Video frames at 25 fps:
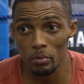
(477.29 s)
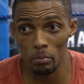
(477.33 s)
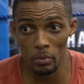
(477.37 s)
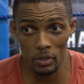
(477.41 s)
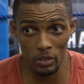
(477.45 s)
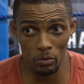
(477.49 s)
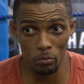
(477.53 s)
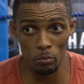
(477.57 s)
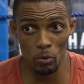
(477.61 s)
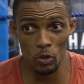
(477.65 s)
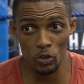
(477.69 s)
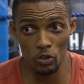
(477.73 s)

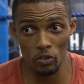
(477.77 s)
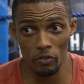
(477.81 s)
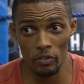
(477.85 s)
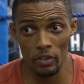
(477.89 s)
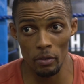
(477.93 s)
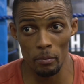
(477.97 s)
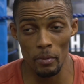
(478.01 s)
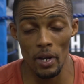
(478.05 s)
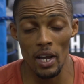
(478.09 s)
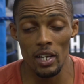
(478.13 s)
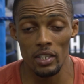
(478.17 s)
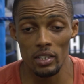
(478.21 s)
most of
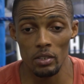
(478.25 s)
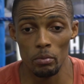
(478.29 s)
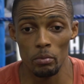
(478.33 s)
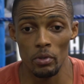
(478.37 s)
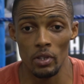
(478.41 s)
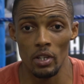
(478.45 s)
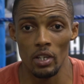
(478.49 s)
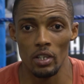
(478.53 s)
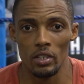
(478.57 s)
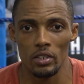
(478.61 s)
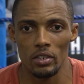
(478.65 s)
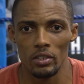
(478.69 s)
them asked me
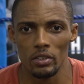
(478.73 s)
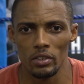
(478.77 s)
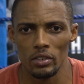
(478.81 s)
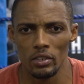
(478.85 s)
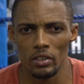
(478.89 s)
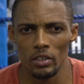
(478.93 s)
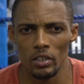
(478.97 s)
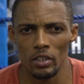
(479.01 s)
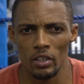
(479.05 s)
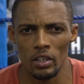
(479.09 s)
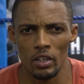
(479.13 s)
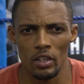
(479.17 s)
that,
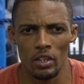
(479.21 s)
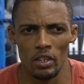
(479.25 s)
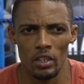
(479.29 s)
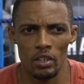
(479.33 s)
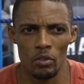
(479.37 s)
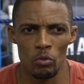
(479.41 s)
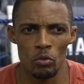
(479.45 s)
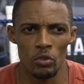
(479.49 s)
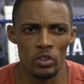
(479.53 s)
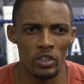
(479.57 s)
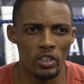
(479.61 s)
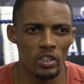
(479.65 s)

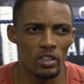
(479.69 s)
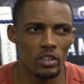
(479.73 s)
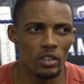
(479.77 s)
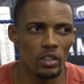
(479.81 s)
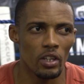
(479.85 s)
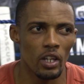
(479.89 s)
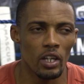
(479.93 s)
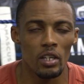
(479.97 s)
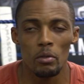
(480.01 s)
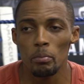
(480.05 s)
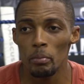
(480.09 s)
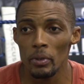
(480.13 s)
wouldn't
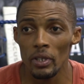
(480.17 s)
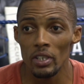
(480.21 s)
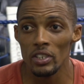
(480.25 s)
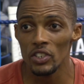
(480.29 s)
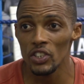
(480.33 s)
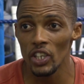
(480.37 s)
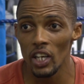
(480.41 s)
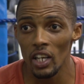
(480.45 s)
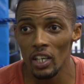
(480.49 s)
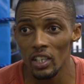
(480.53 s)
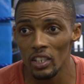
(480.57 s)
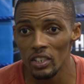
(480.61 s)
that be a
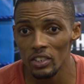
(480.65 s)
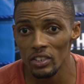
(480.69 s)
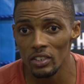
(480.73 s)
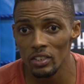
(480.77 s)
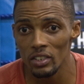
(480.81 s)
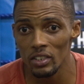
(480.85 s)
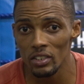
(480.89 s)
challenge?